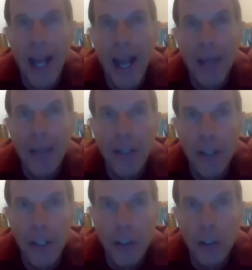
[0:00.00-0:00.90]
at the
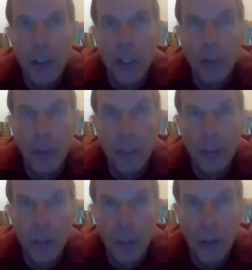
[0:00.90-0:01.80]
initial and
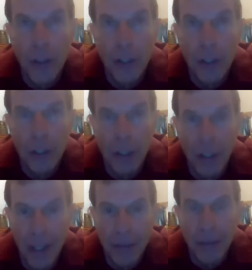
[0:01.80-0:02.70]
reconsideration
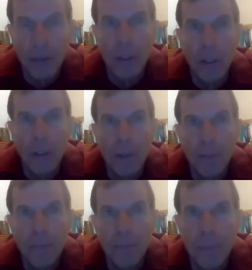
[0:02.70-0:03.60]
level.
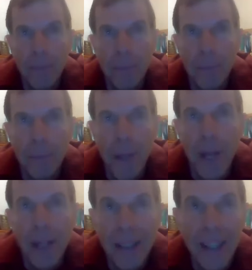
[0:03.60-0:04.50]

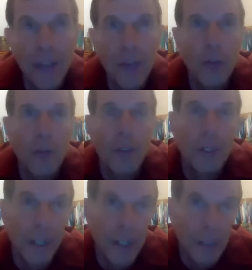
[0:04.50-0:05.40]
Unless you're
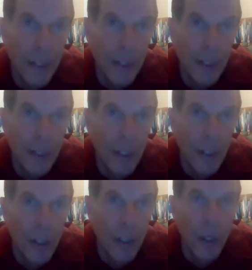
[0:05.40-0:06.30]
illiterate,
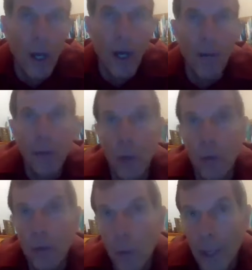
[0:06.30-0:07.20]
you're
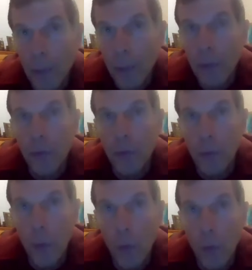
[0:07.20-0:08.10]
overwhelmed with the
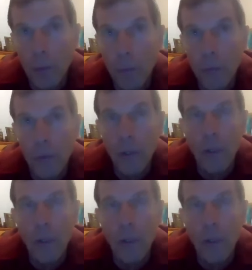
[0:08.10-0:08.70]
forms,